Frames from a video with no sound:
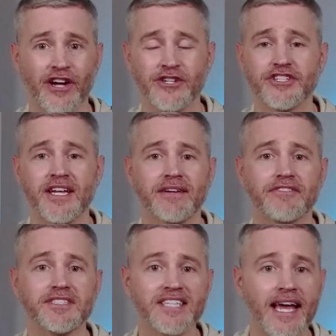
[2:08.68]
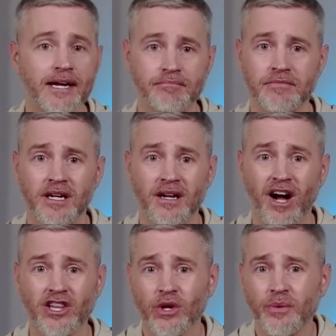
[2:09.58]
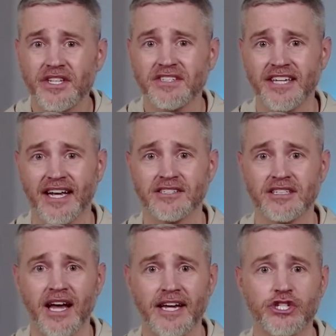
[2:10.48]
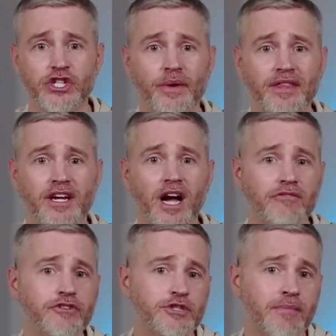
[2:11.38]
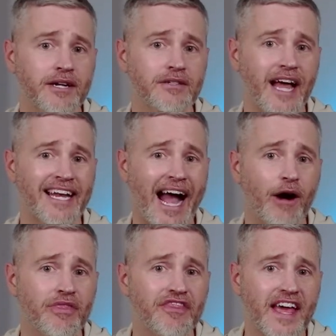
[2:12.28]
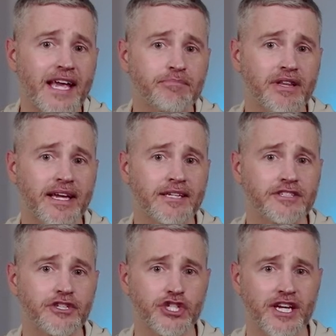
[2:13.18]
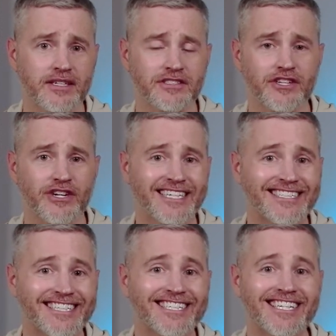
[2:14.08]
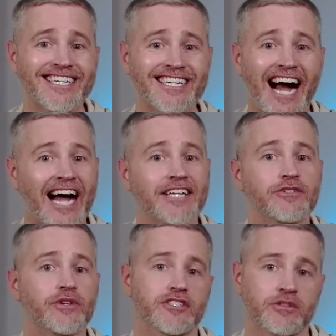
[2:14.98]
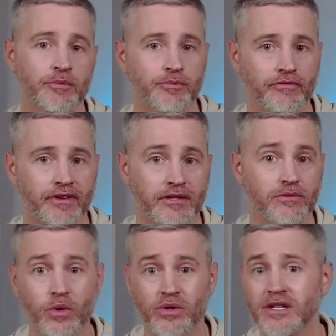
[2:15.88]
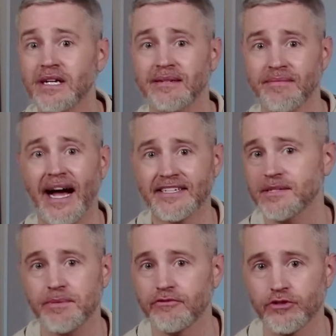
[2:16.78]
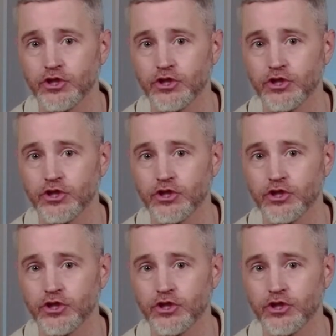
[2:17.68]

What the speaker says: understanding of the TAM, along with a second slide showing the coverage model and how they plan to chase their existing ideal customer profile, or ICP for